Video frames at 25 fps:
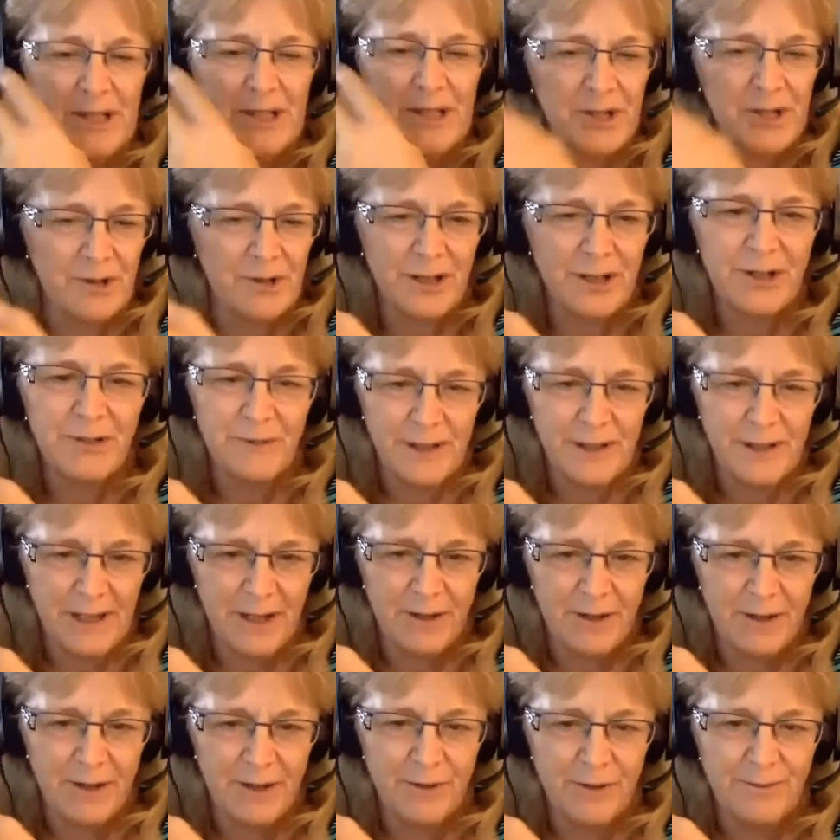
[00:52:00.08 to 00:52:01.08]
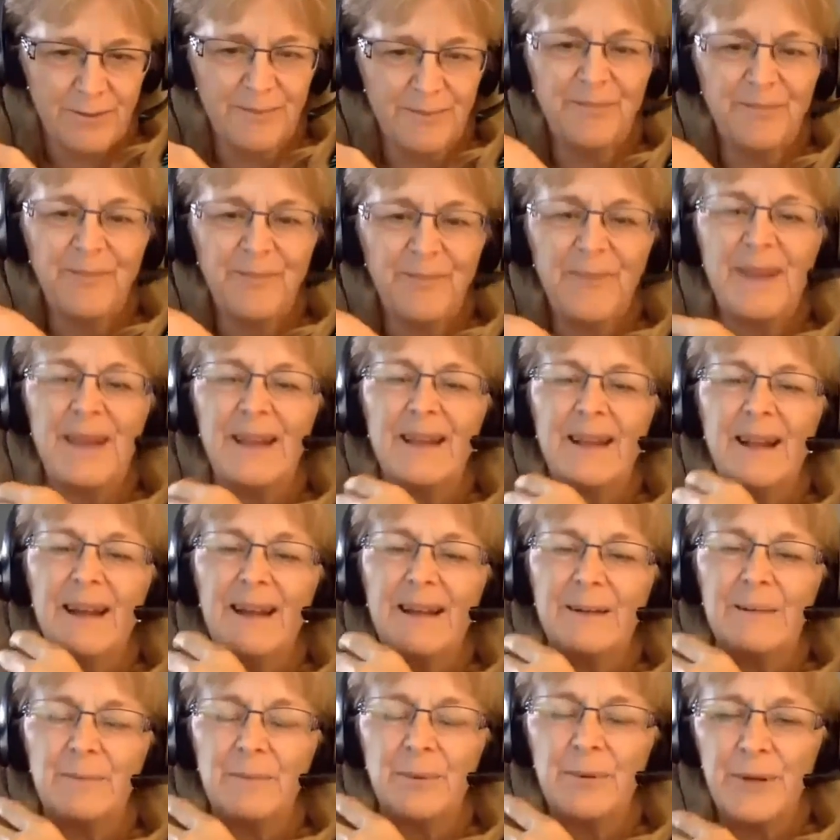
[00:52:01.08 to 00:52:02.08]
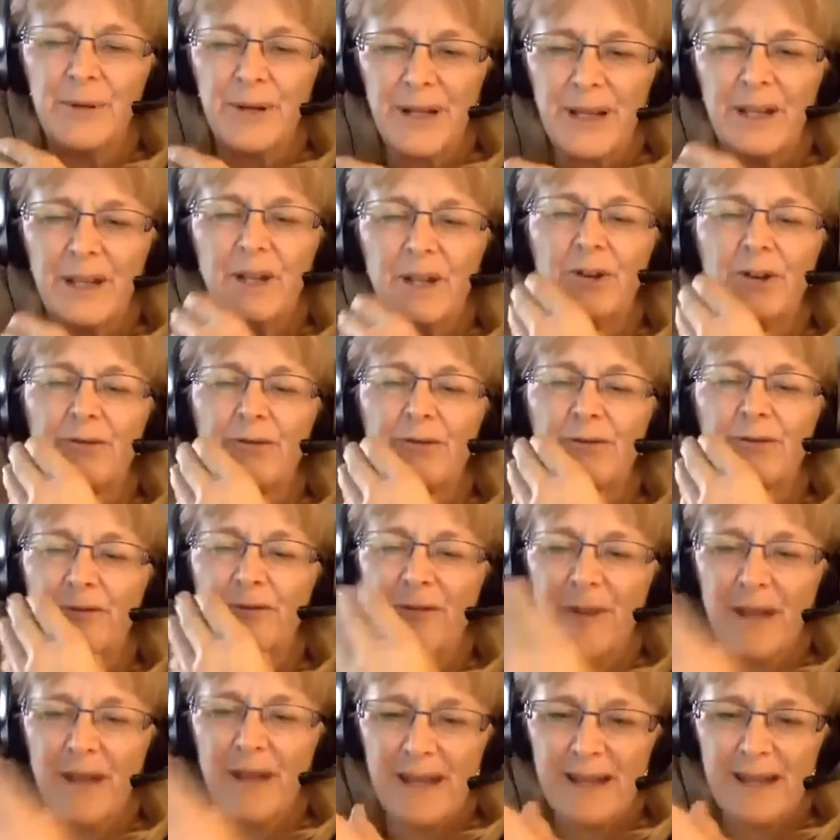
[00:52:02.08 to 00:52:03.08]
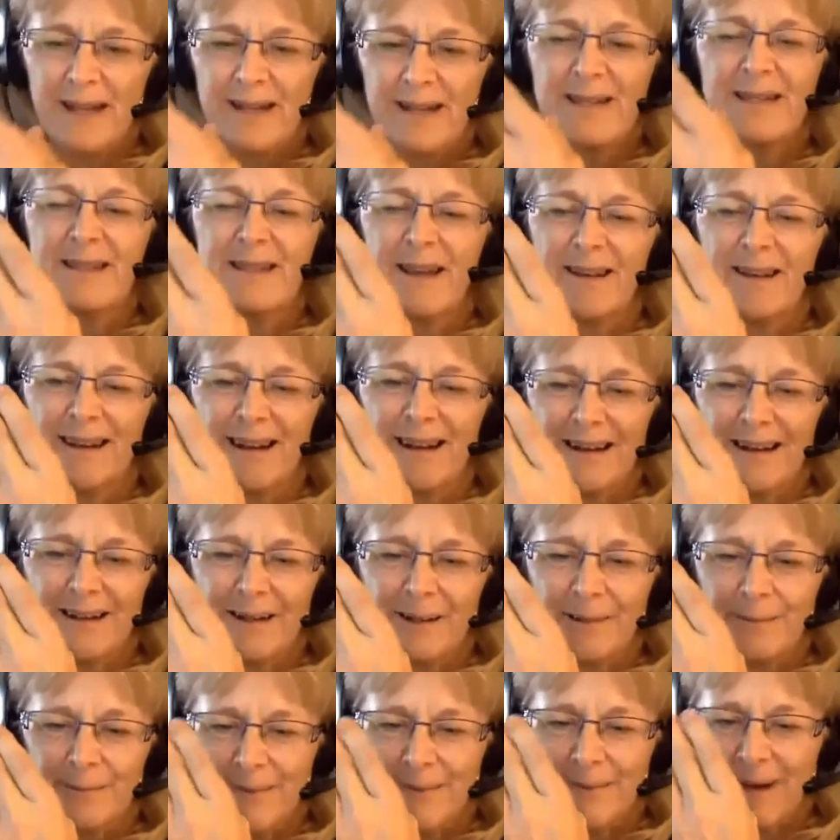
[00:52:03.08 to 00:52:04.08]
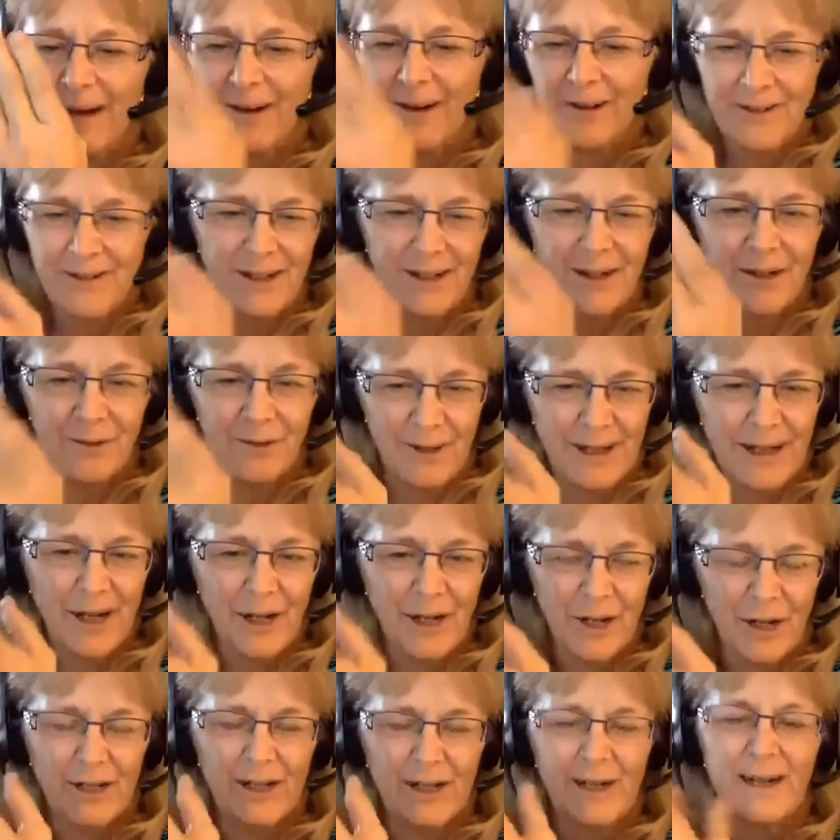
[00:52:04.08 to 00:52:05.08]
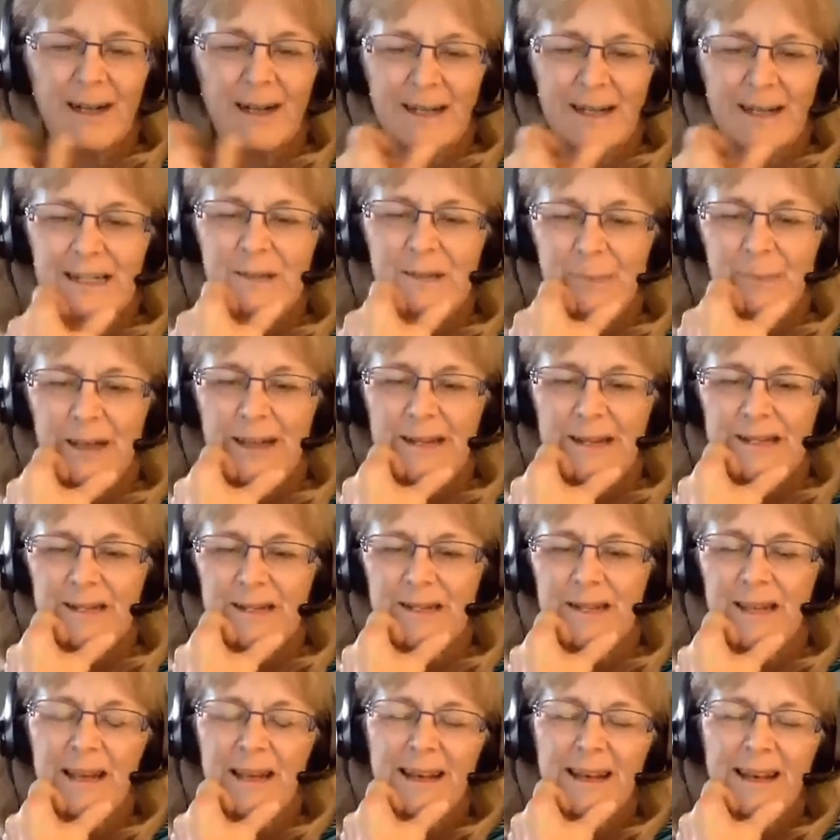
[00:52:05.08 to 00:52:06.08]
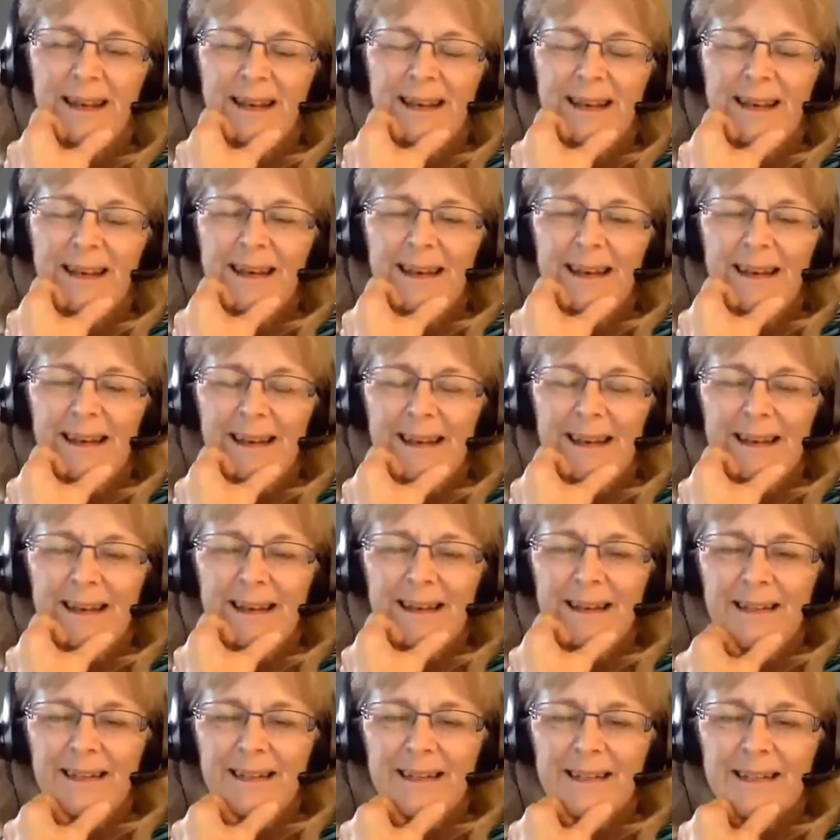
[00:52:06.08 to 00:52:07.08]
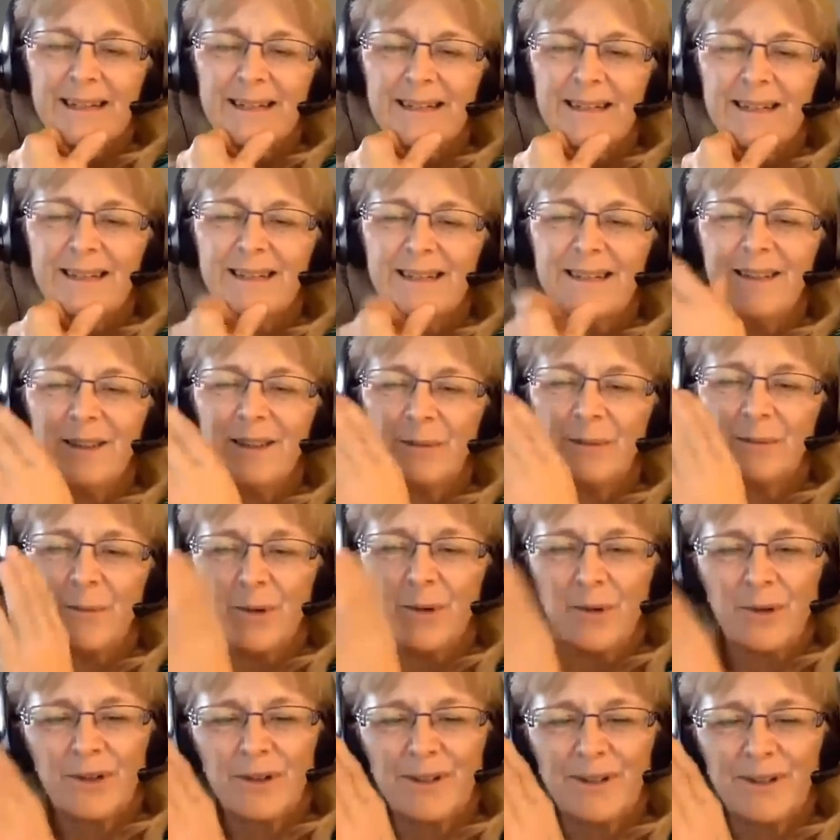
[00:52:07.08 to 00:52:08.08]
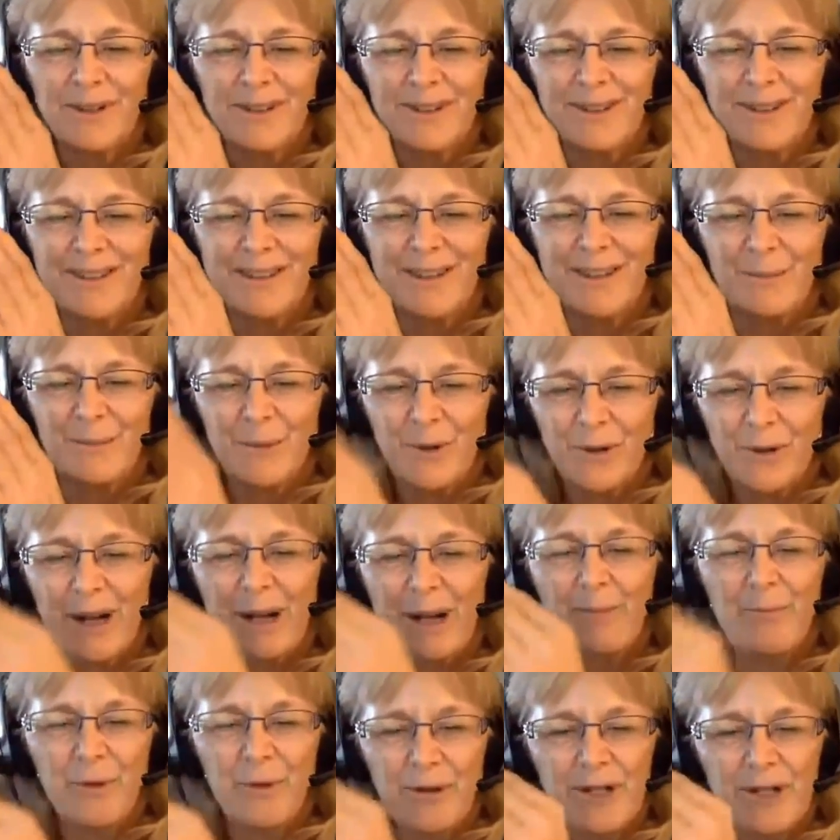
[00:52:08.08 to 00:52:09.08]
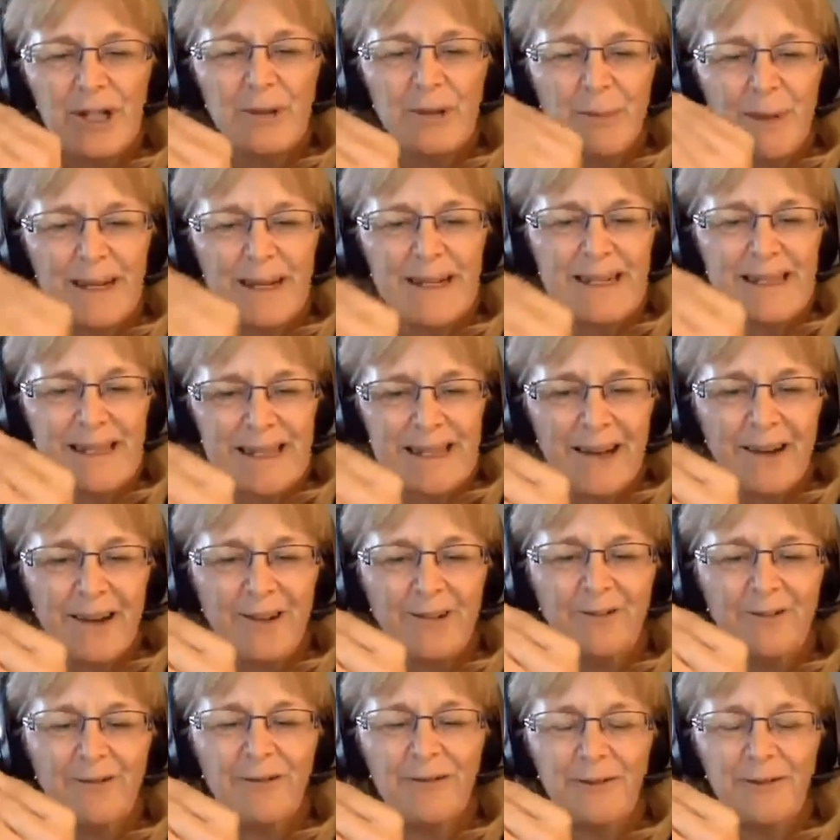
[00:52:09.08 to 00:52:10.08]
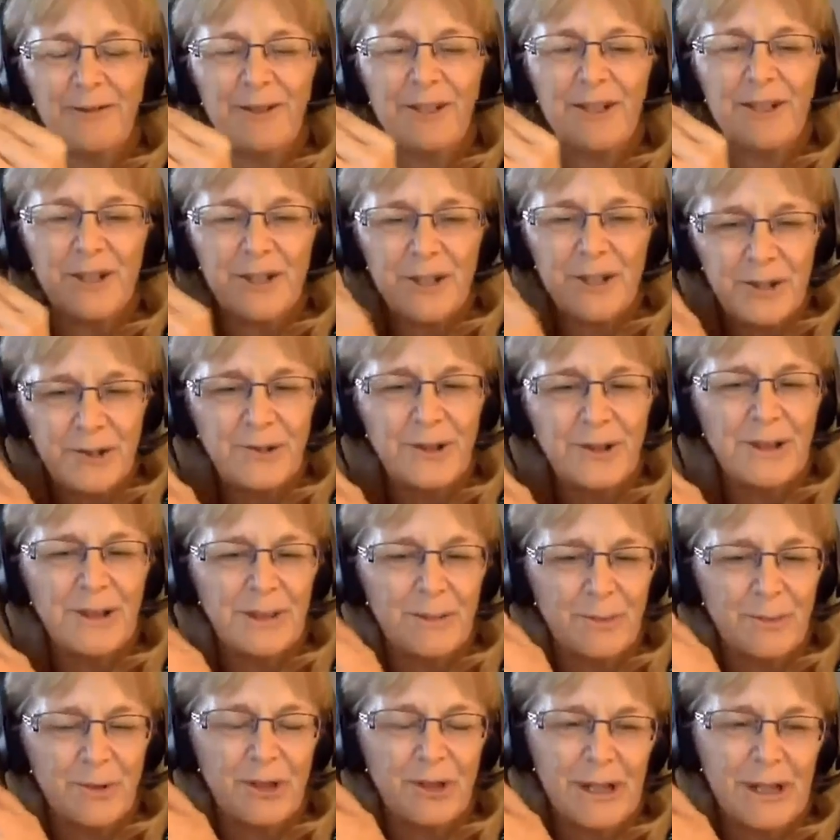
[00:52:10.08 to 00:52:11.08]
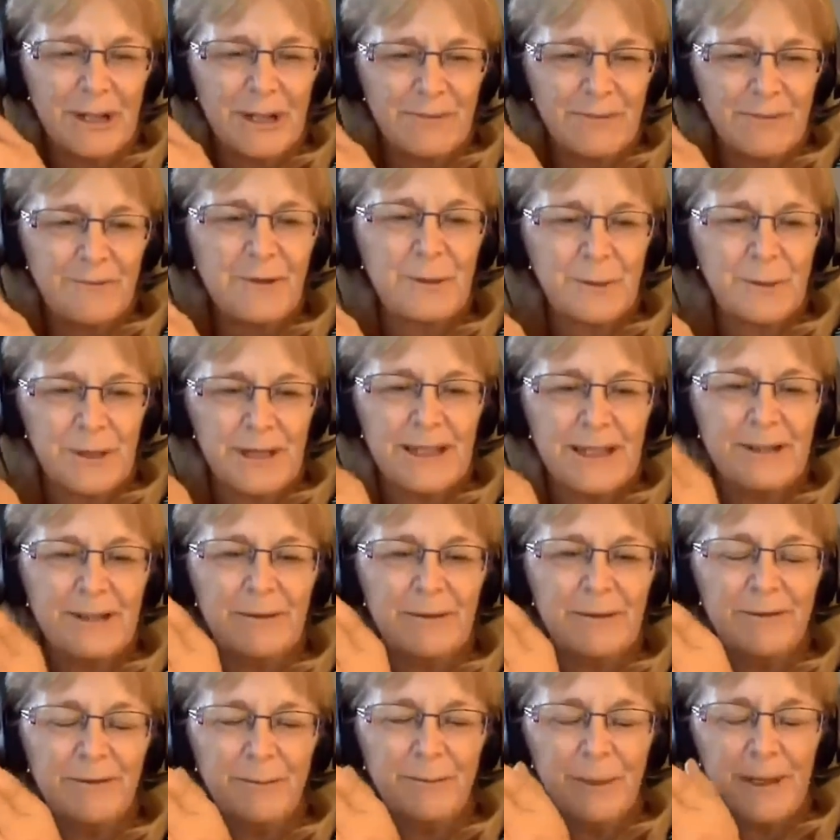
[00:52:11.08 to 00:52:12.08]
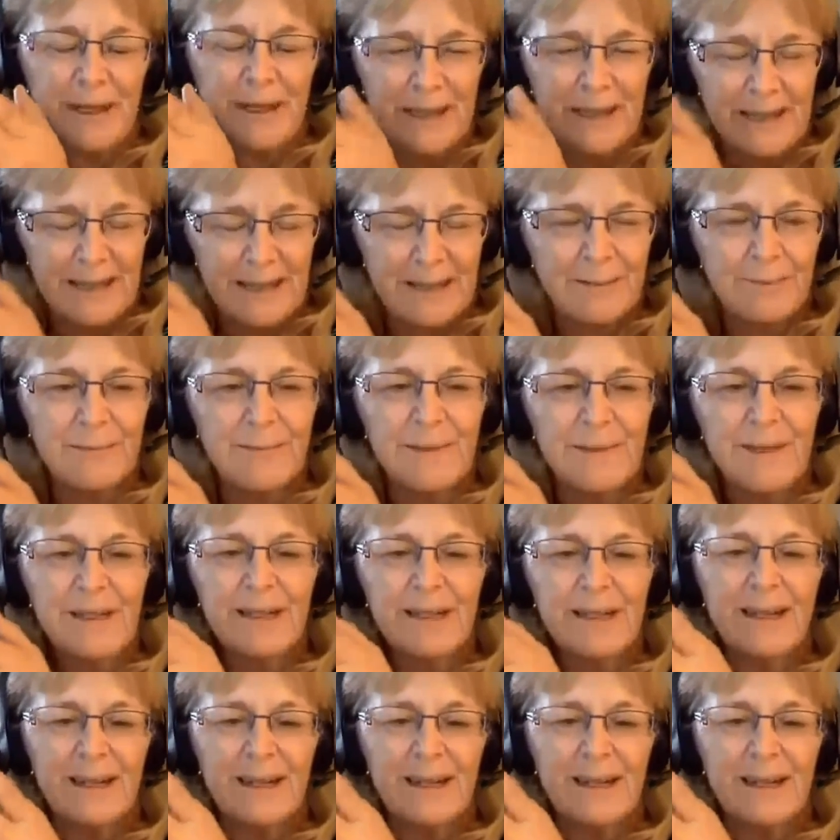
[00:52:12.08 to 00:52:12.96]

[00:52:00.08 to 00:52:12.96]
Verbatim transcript: instructor video and putting your face, um, you know, in an online space. And the more the more I pushed myself to do it, the more comfortable I've become